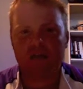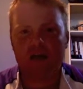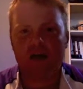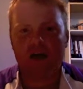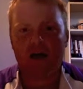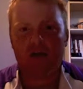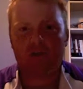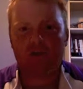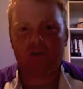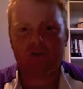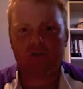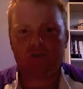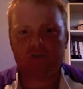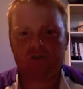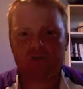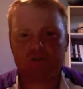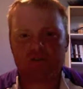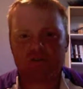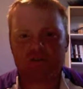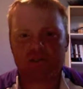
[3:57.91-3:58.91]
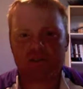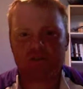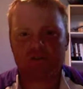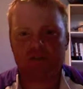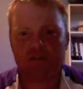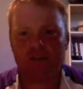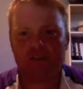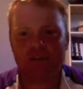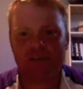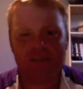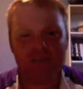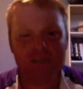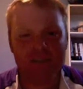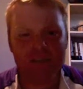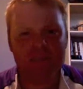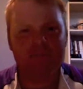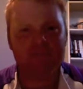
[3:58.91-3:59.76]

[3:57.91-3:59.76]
an instructional design plan, like a mini